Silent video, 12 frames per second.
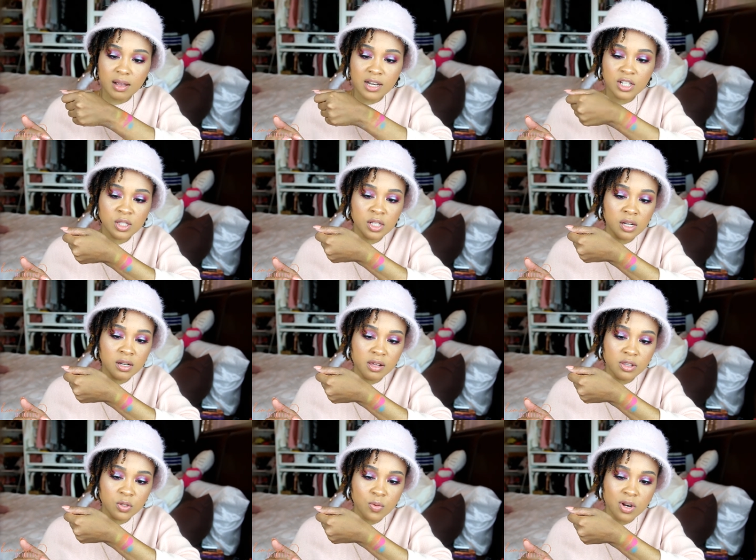I just did
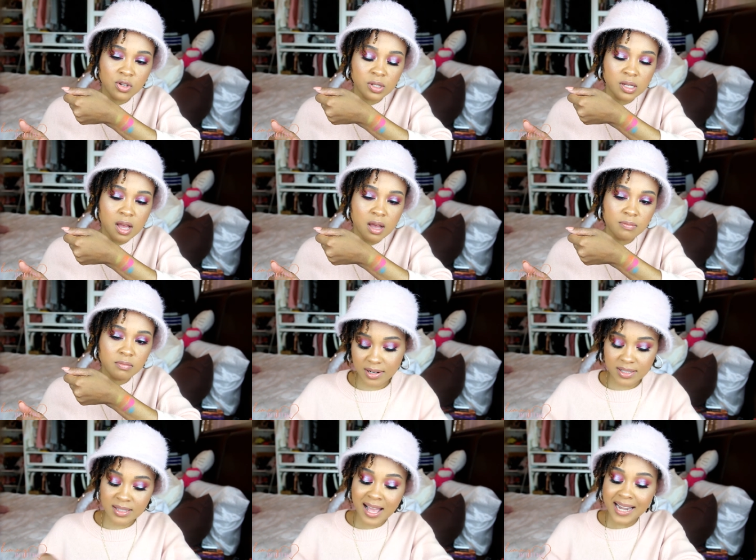another swatch on top.
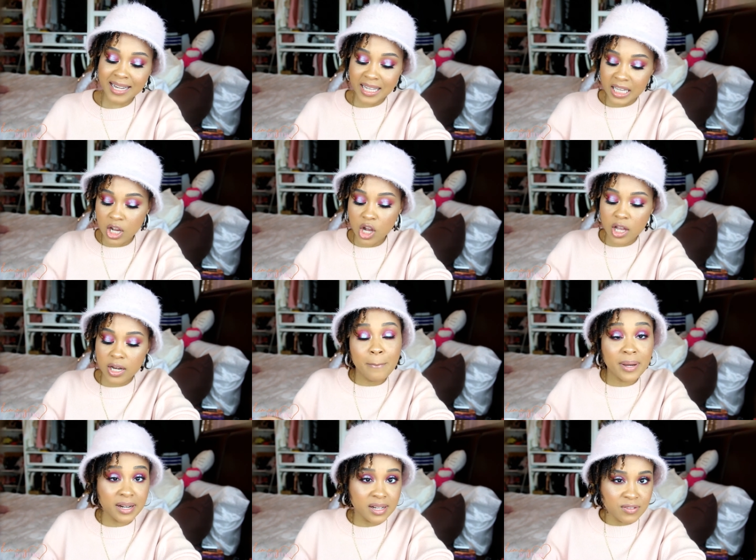It's not neon,
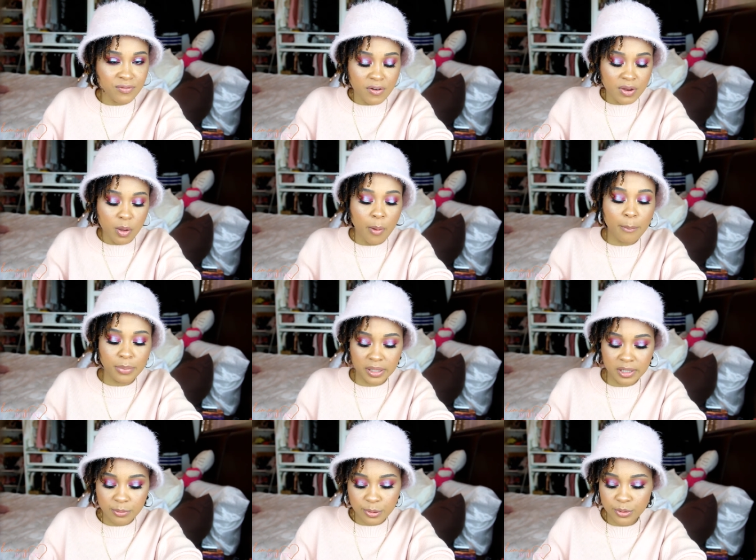but it is very
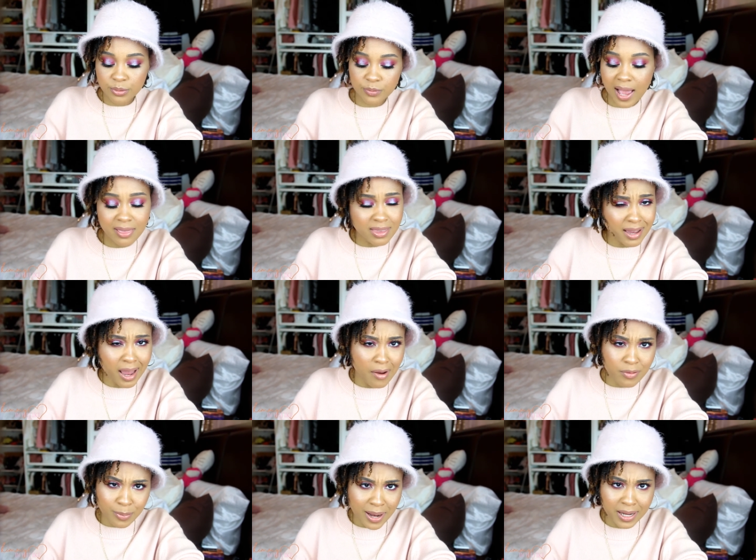blendable. I think
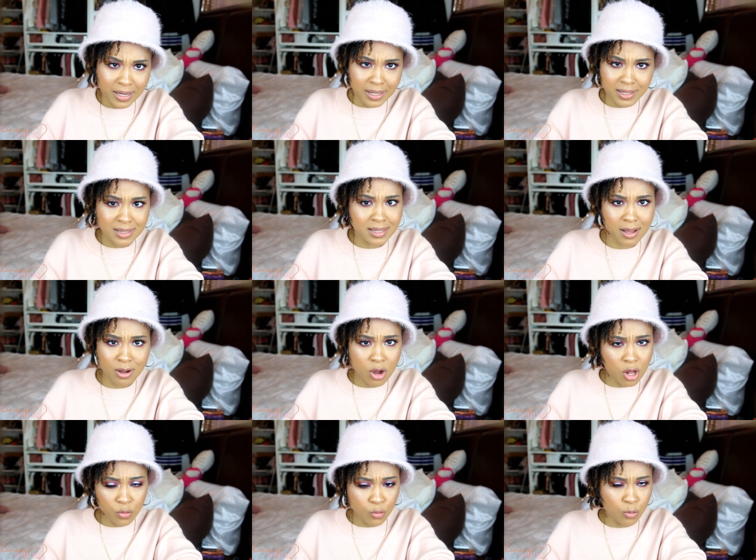everybody needs a
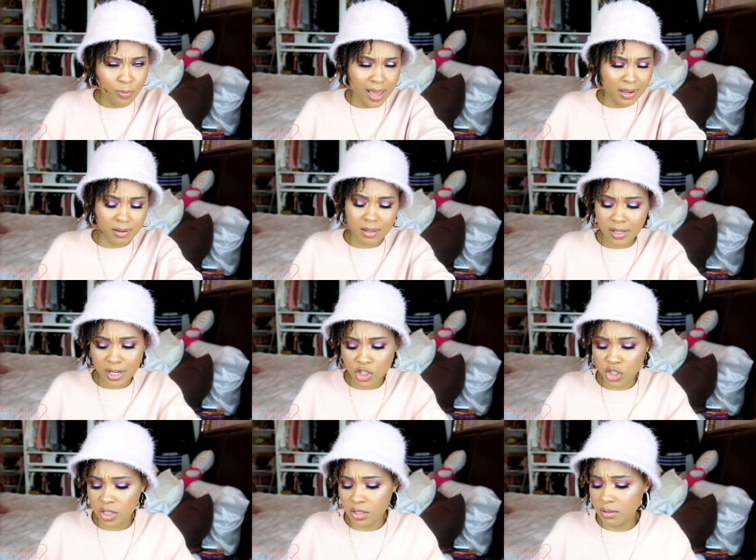colorful matte
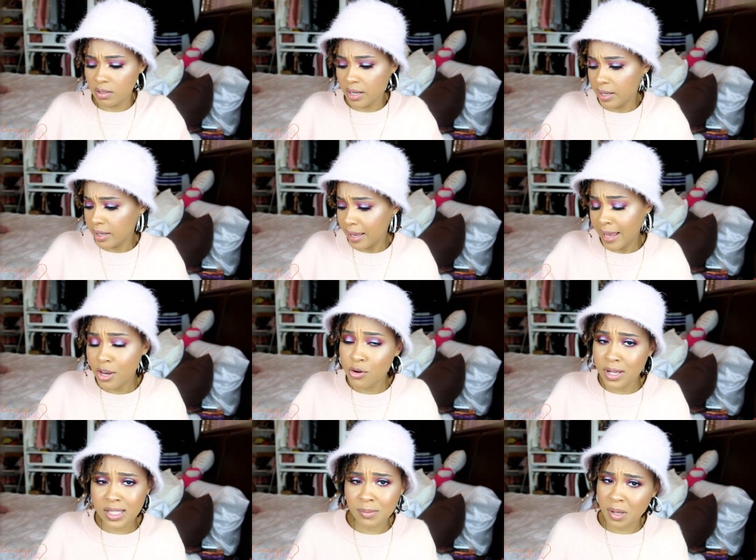collection, like, and you
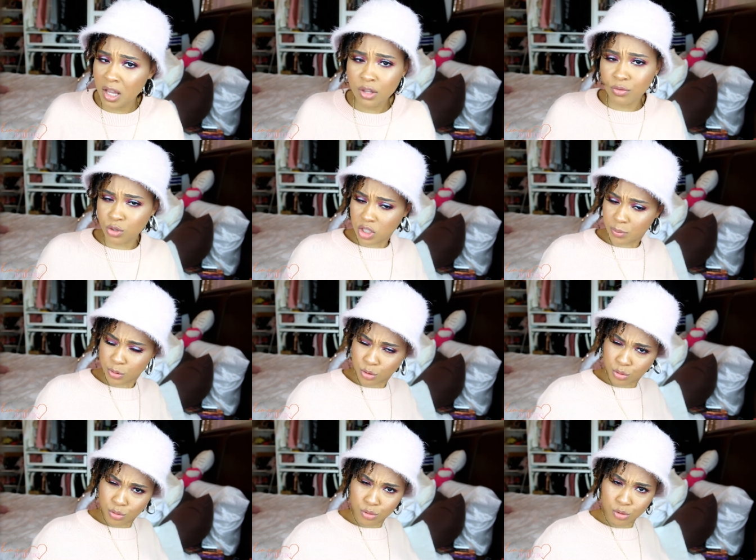need some colorful shimmers
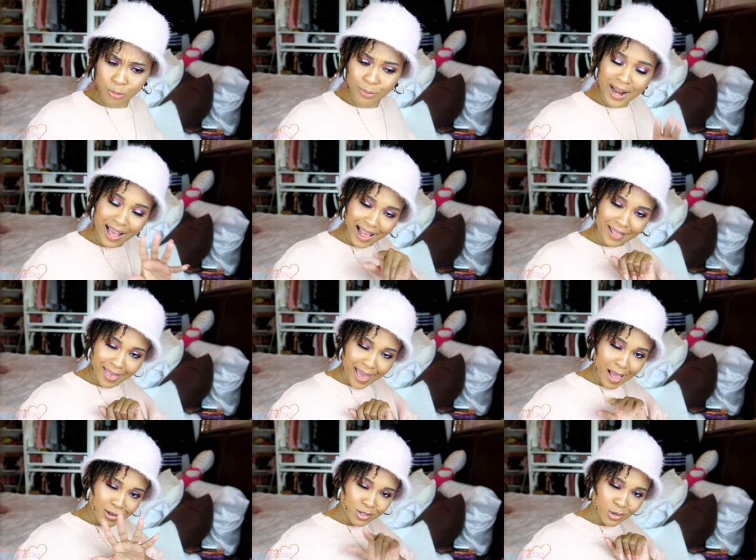too, but I got that.
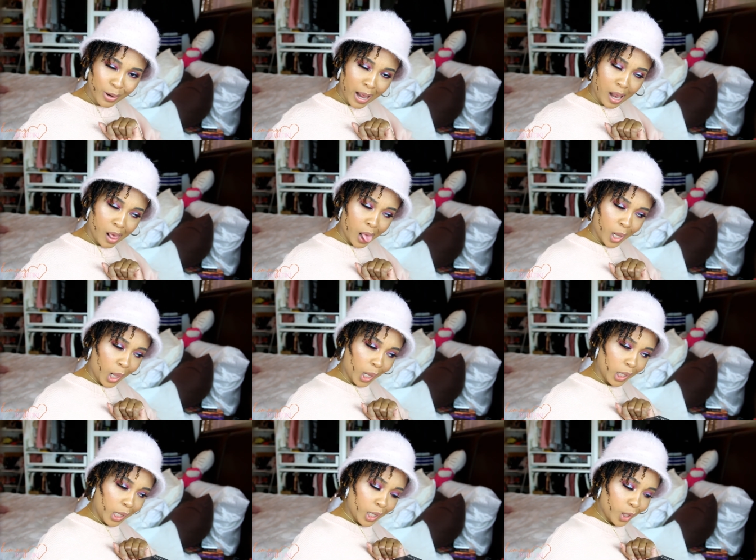I'll show you
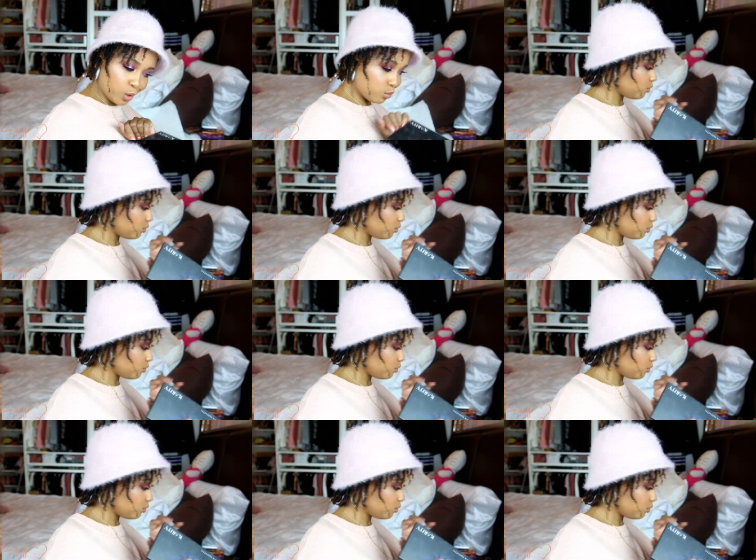that later.